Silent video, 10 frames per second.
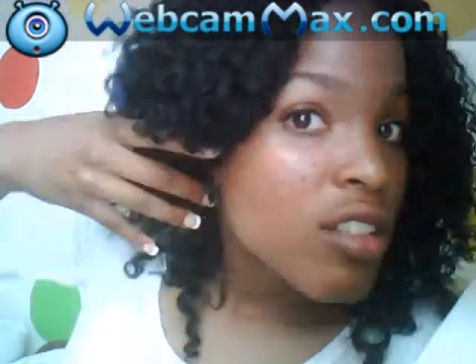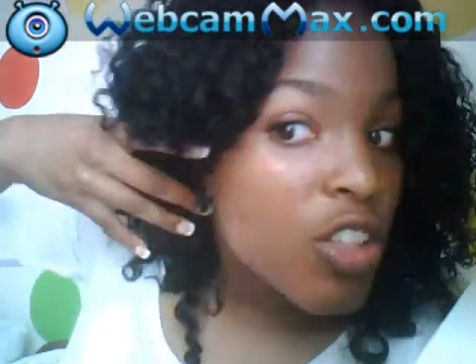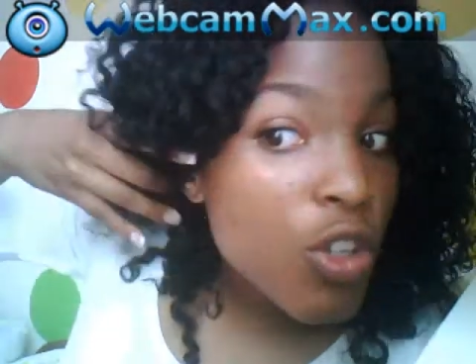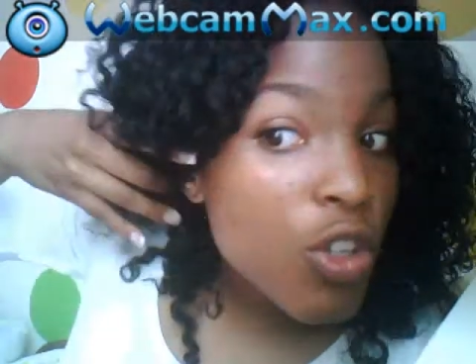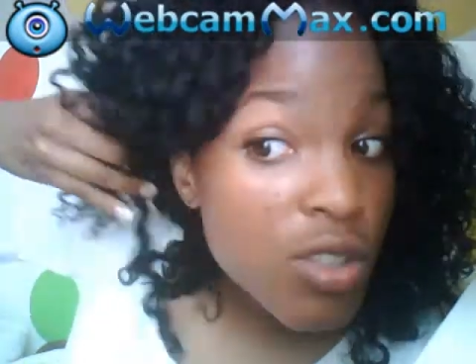
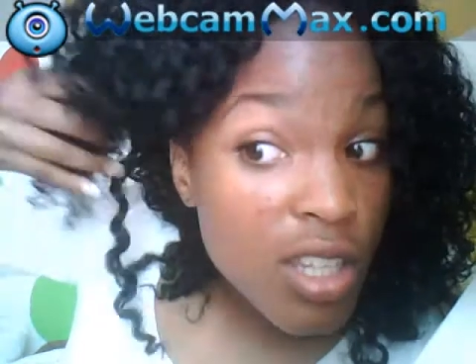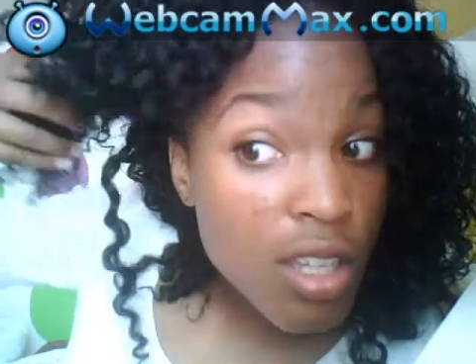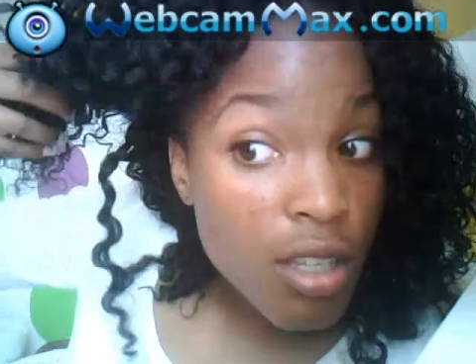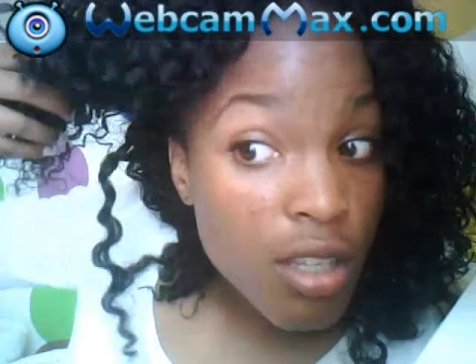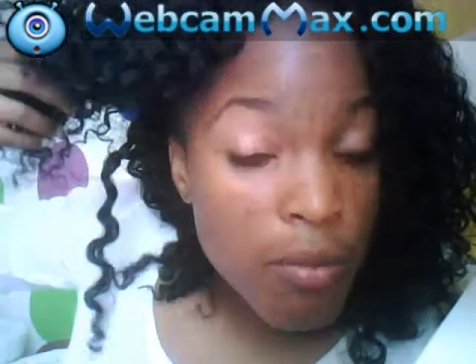
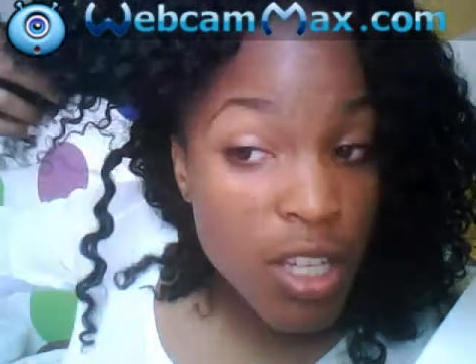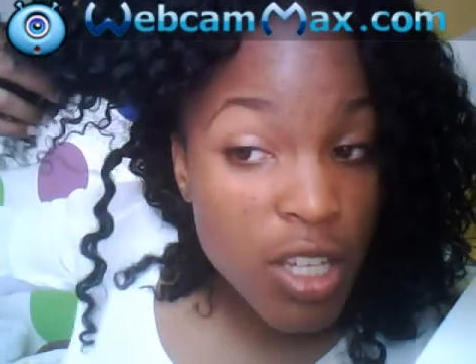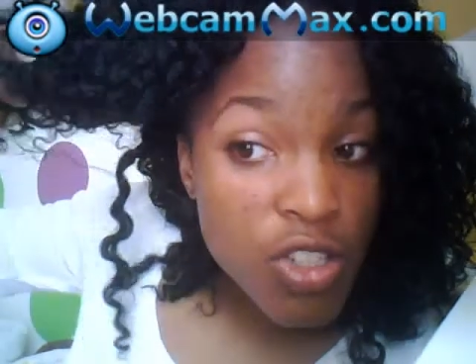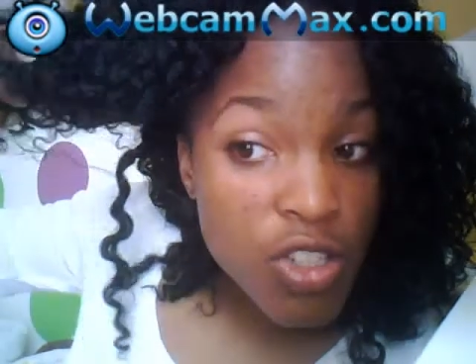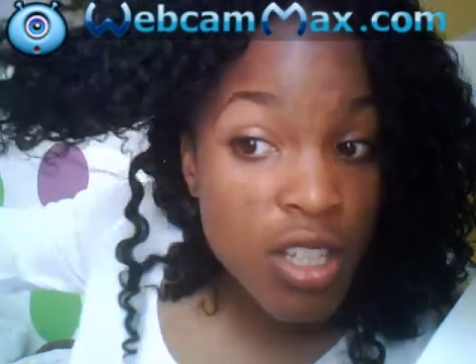using
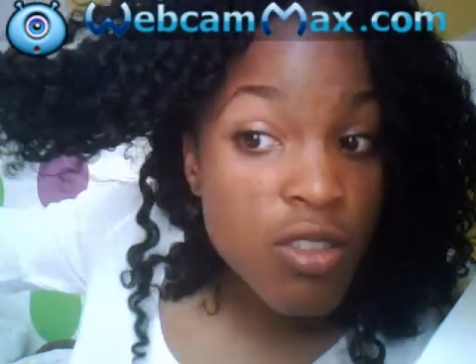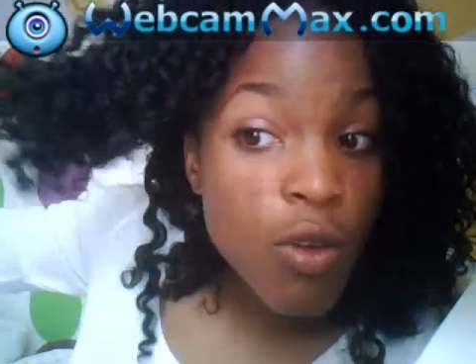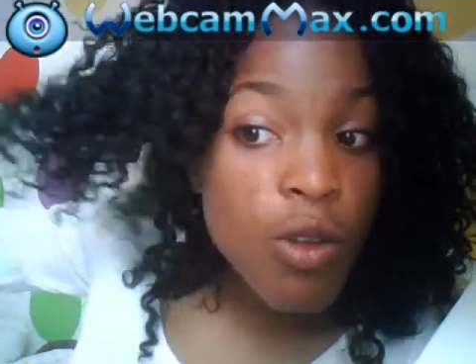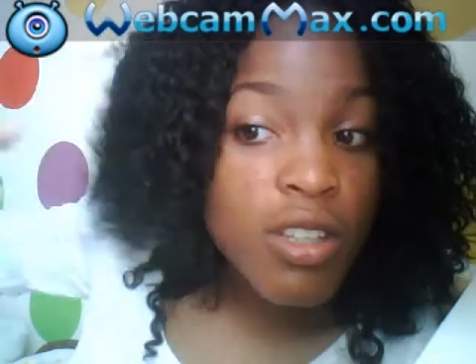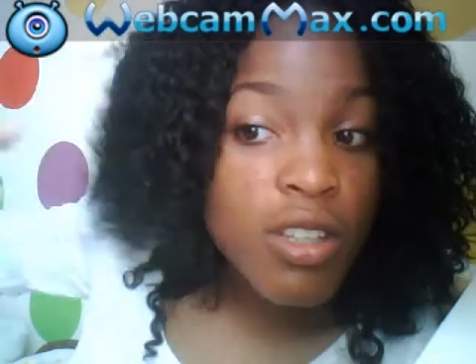Mixed Chicks
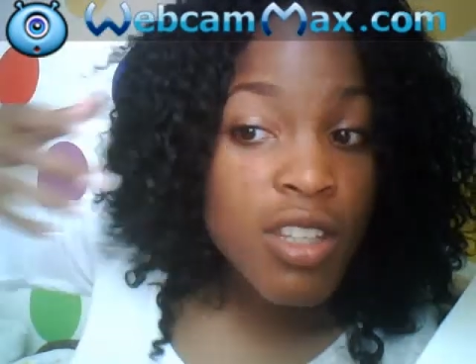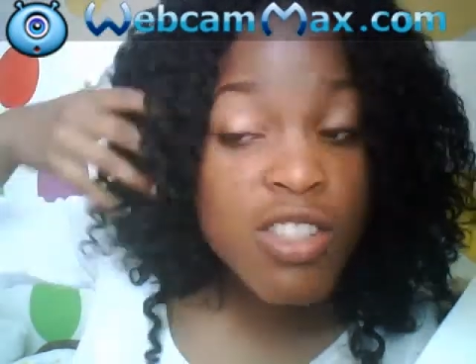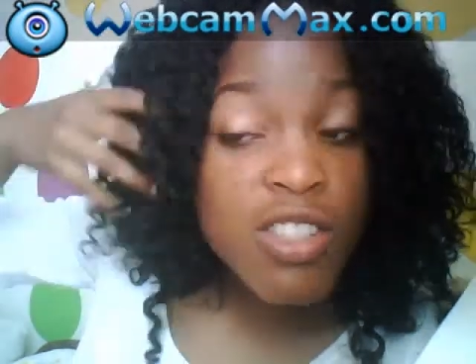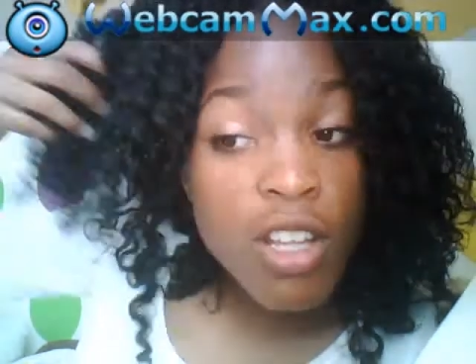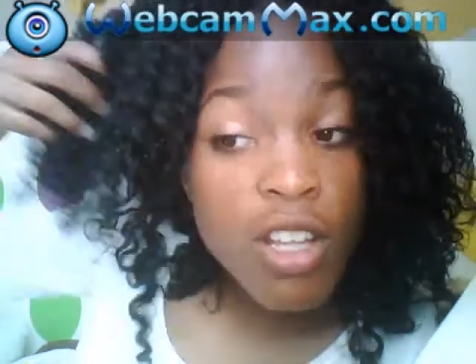on this
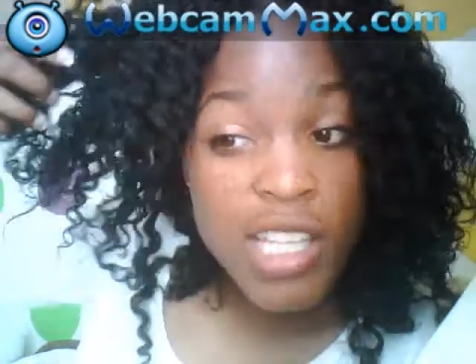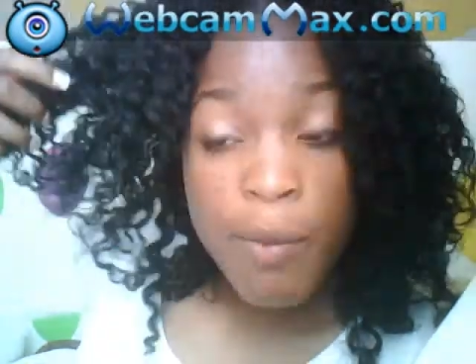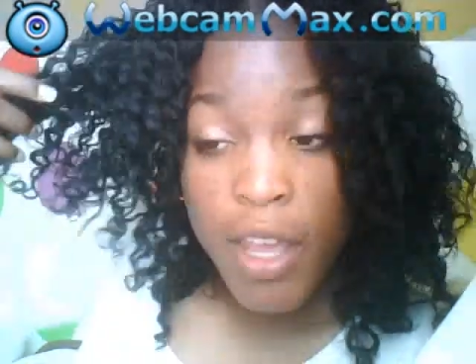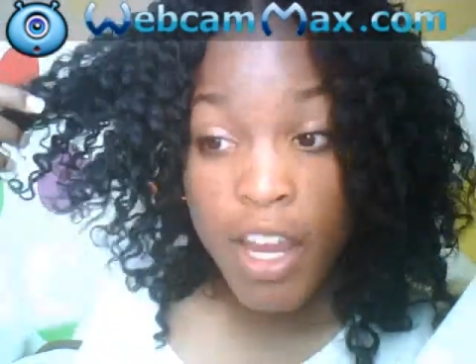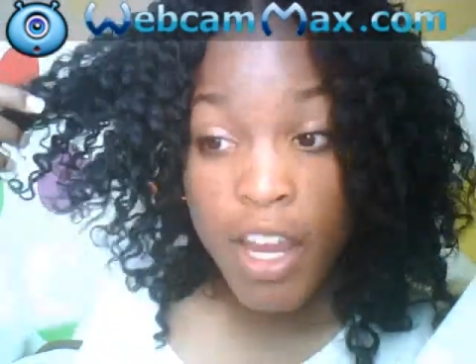curly type
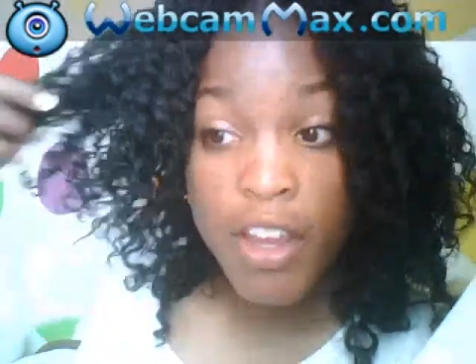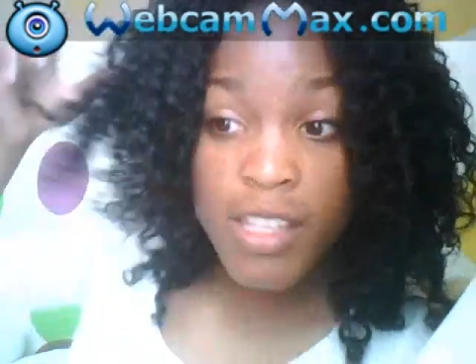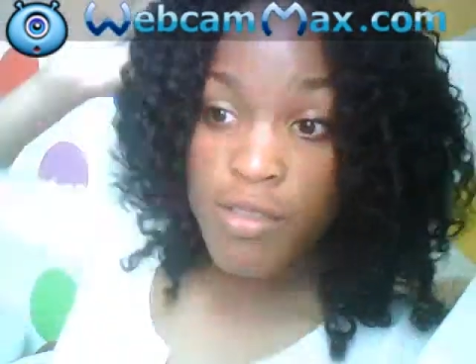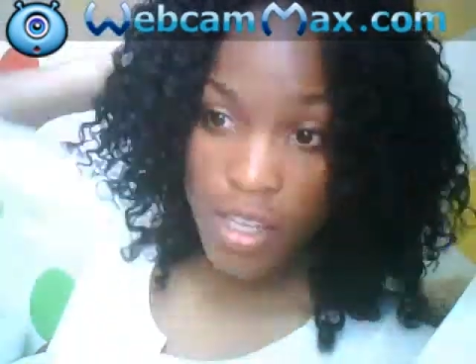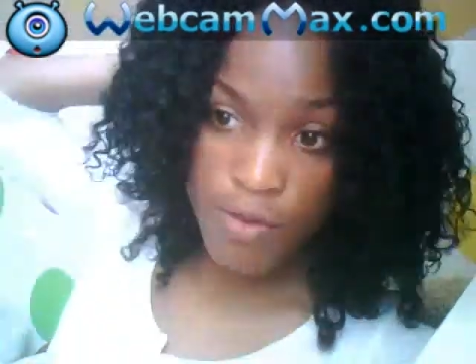of hair
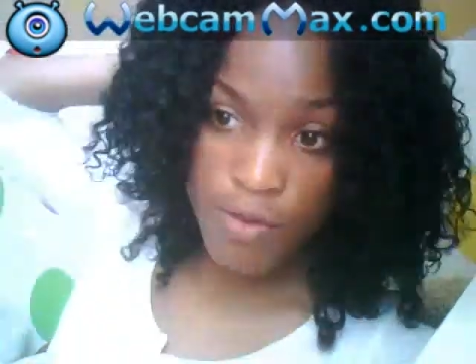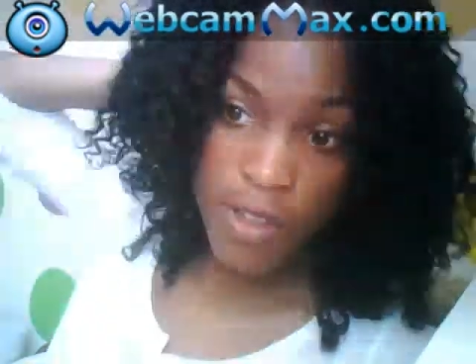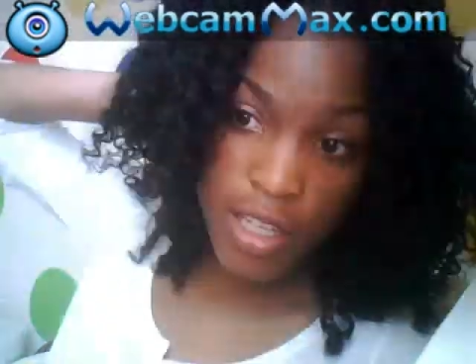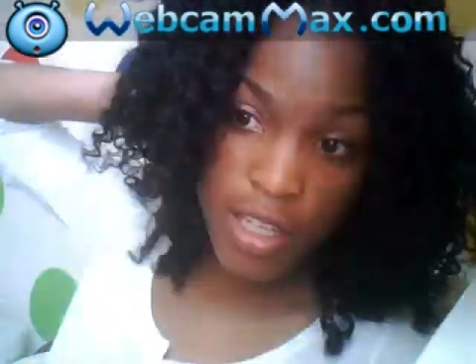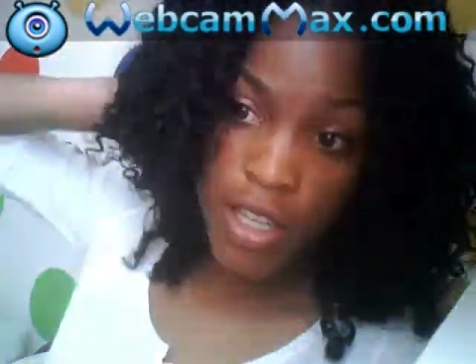is
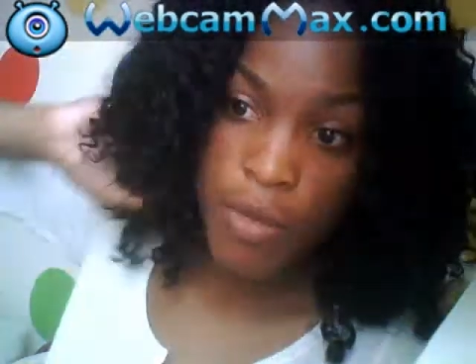really good,